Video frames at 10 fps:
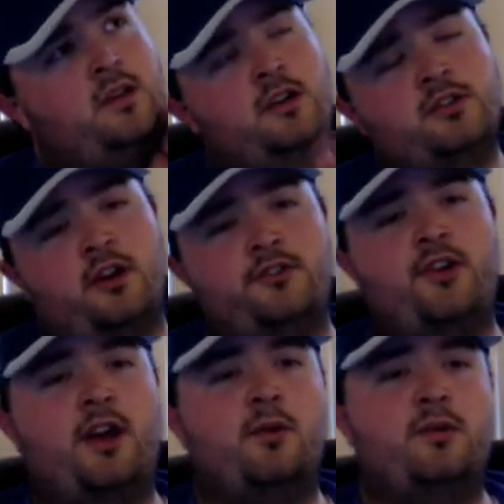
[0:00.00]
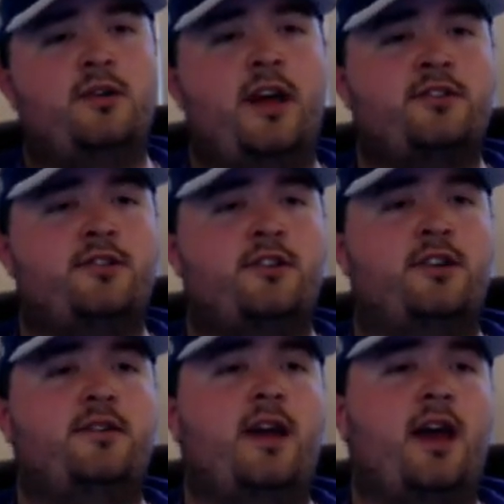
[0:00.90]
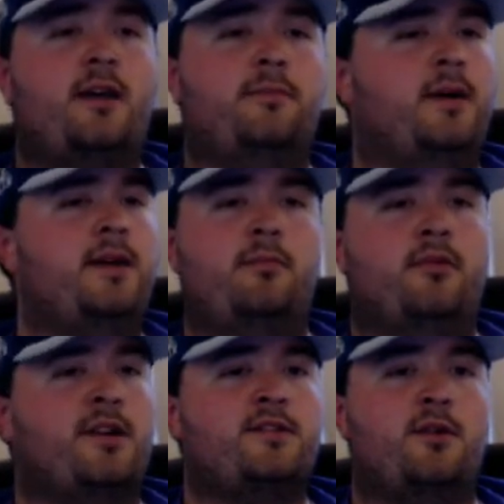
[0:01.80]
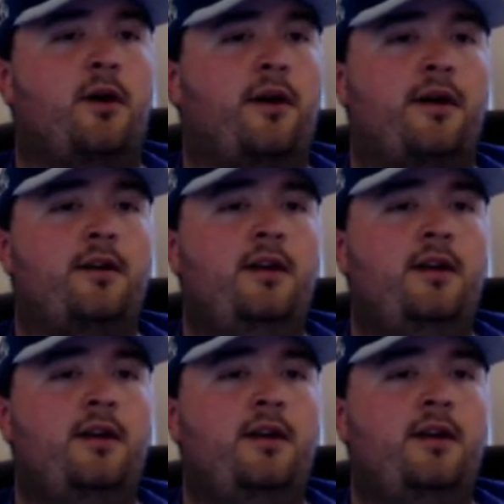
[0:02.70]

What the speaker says: Star Dragon World extra turn deck, but he bricked so hard.